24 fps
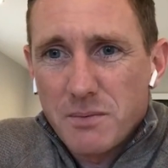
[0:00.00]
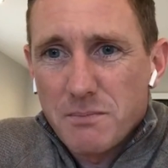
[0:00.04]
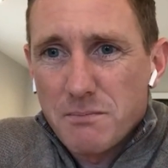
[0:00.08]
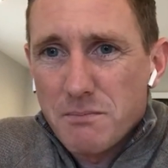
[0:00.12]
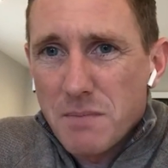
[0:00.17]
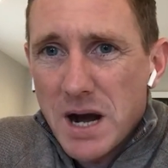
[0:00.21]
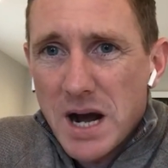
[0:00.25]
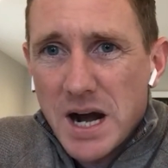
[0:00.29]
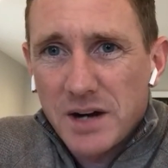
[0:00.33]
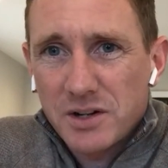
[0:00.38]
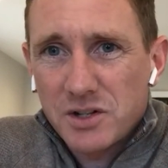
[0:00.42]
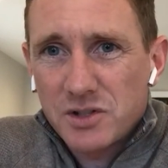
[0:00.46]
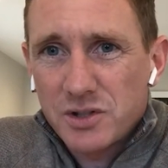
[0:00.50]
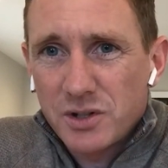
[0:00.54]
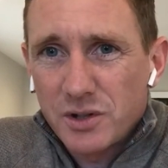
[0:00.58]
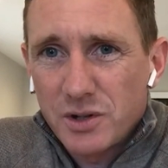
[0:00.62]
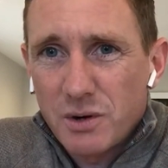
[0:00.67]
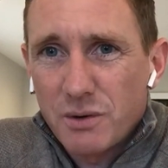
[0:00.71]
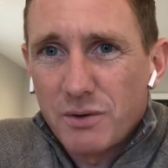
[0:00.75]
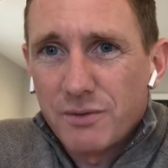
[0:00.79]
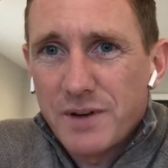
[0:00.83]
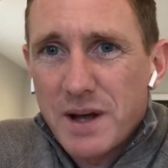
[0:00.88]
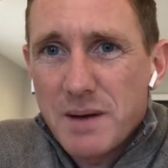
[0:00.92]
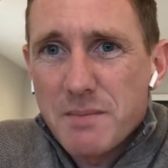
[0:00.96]
March to
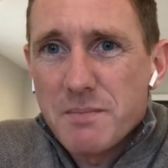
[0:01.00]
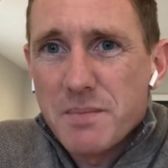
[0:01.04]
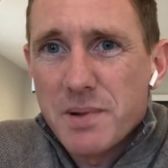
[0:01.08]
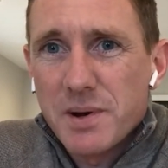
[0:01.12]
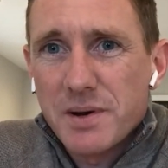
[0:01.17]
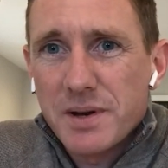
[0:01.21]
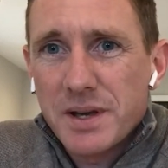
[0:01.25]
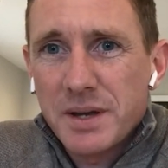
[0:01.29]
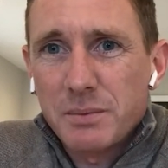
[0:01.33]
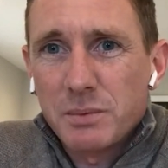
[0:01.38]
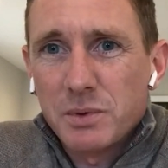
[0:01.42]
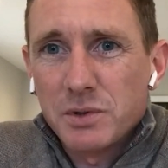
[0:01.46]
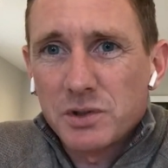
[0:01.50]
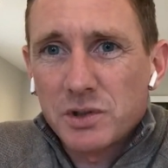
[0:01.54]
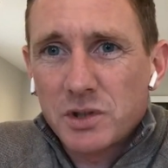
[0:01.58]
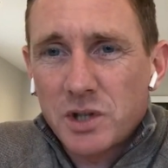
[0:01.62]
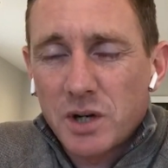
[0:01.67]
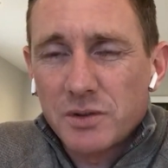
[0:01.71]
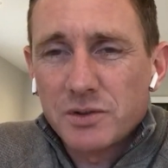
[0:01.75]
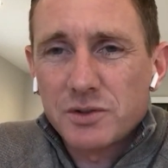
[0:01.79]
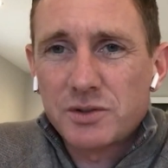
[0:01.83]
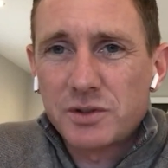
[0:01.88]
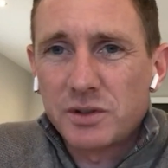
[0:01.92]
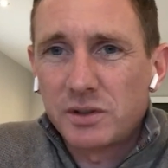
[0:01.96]
November. It was
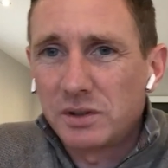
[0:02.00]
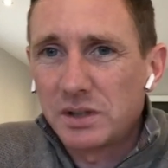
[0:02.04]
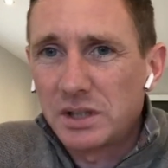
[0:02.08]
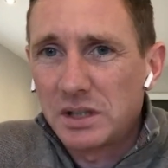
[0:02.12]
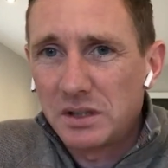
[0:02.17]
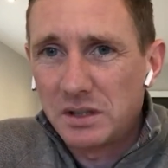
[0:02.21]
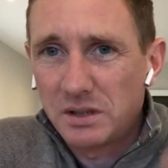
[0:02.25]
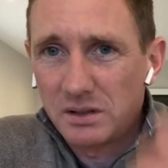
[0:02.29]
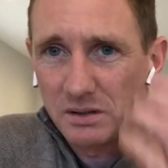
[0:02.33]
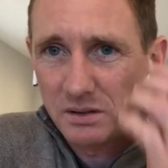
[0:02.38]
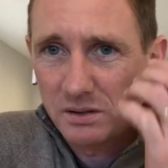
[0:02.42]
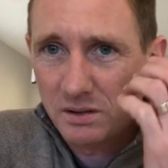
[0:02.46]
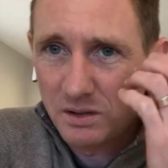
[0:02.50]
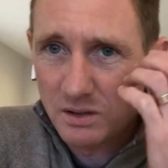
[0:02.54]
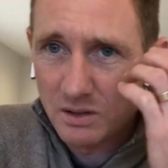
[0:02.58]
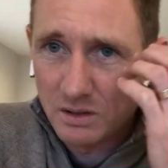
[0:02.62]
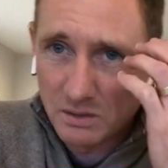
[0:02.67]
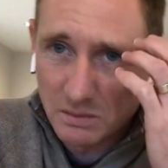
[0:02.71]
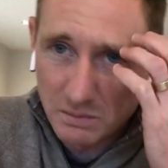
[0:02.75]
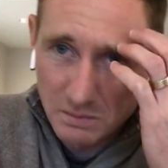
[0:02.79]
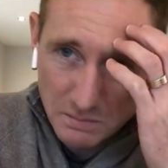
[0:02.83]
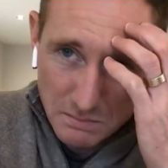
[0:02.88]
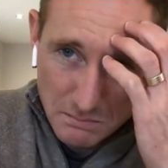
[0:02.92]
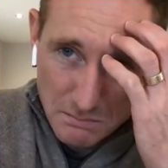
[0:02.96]
constantly, you
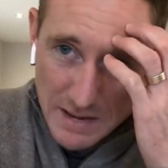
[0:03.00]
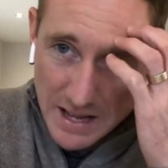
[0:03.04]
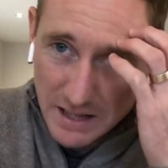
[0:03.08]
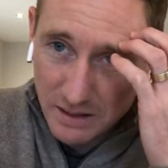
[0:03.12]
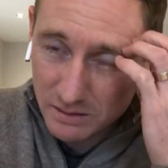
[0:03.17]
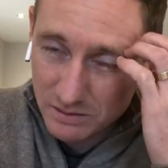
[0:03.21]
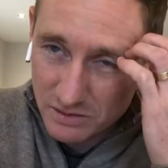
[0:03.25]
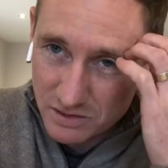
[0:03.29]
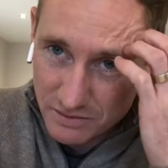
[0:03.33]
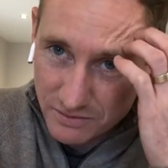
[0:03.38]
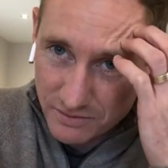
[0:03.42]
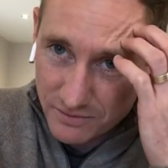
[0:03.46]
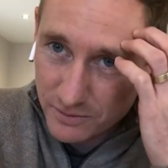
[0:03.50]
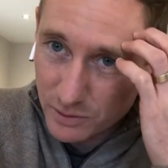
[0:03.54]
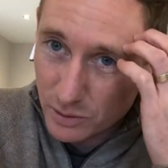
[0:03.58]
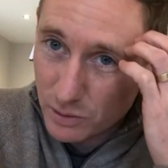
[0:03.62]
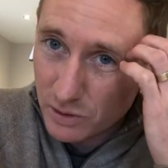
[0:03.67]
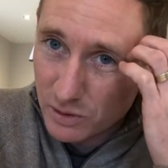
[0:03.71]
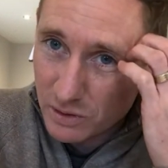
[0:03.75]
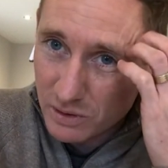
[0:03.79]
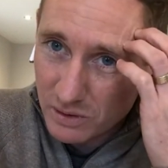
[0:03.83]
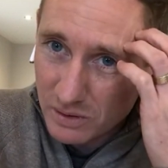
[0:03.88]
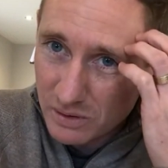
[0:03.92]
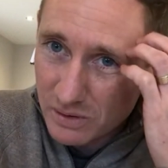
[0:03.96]
know, metal to
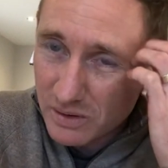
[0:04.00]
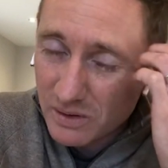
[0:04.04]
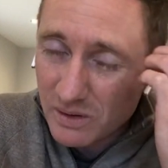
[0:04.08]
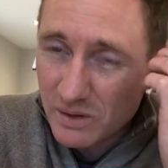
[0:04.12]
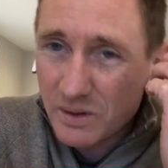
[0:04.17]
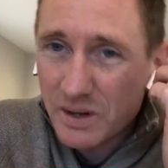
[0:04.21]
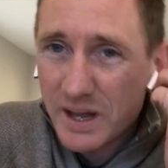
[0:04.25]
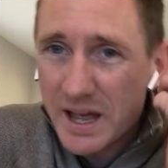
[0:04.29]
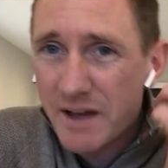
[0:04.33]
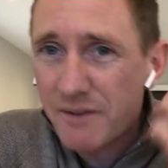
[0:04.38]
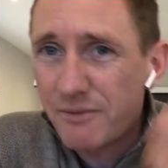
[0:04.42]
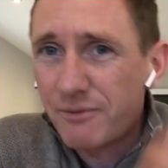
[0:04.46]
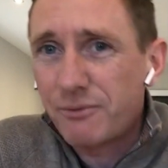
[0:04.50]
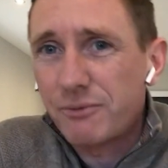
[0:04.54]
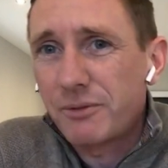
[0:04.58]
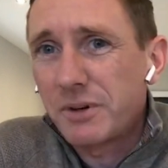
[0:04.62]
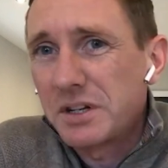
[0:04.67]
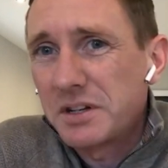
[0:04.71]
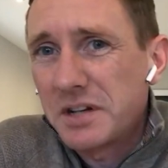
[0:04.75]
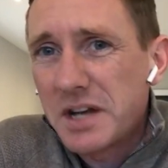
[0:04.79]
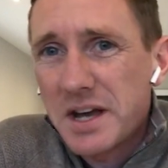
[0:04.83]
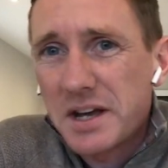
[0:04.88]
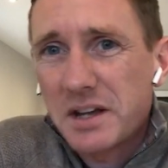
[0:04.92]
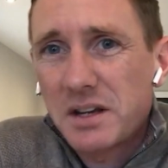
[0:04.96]
floor
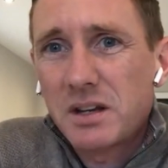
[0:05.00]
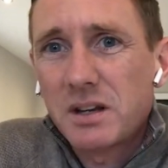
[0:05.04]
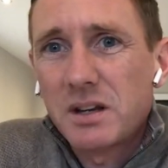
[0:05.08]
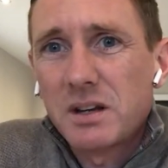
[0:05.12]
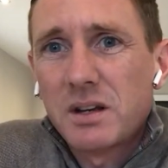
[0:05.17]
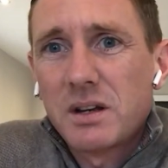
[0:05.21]
every day.